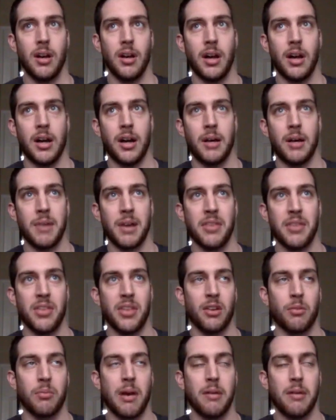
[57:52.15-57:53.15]
I
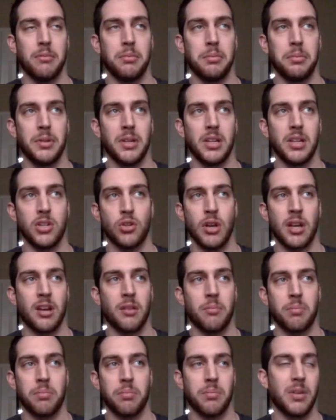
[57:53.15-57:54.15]
think she'll end
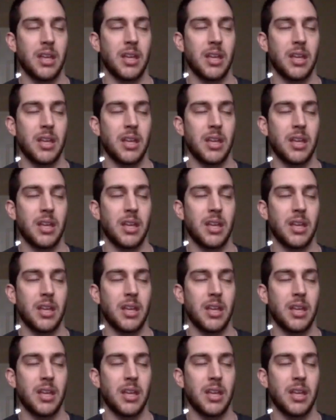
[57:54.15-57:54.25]
up